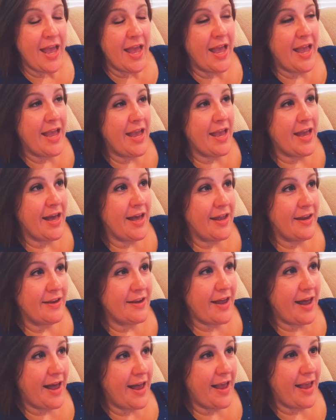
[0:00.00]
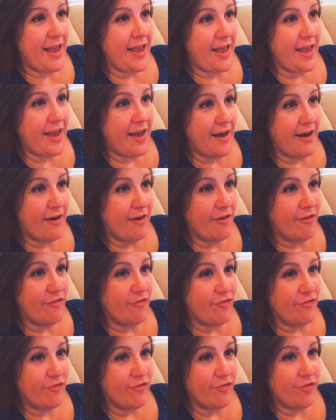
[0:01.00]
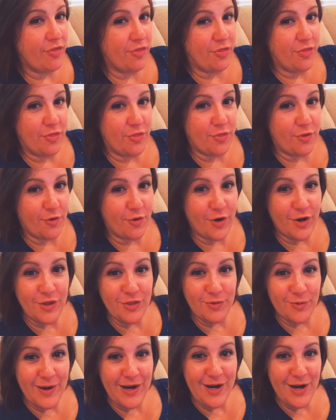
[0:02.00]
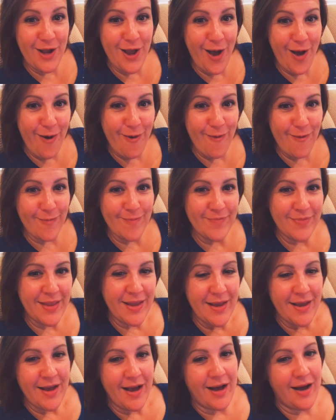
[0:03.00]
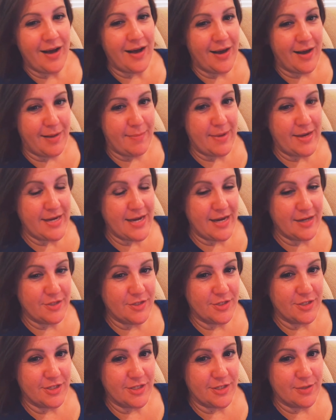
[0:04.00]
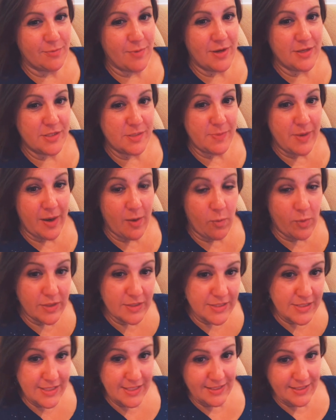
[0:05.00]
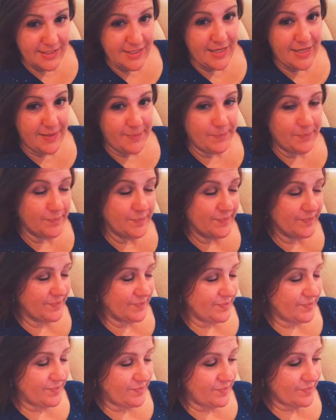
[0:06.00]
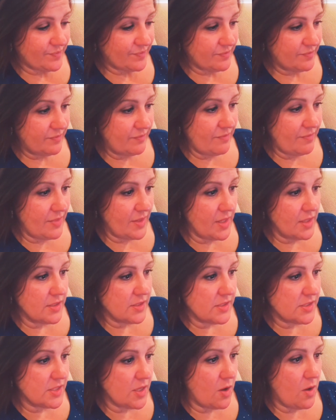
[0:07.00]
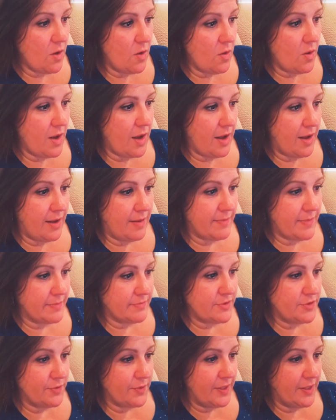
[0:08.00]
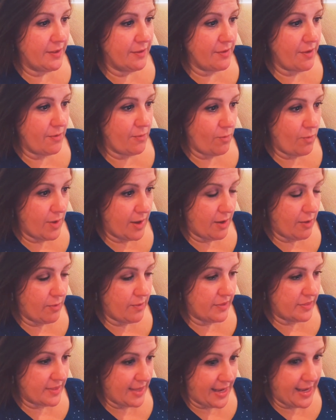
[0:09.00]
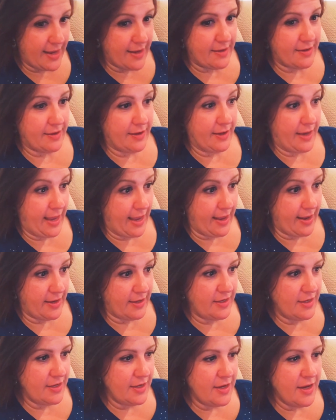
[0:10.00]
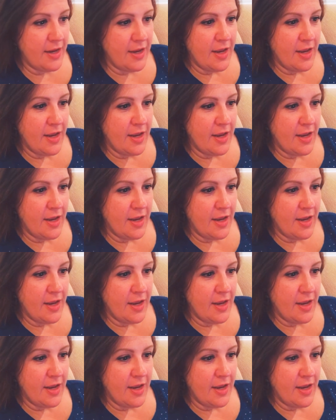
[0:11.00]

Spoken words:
and I have 33 to go. My doctor wants me at 160. So I'm doing well with that again.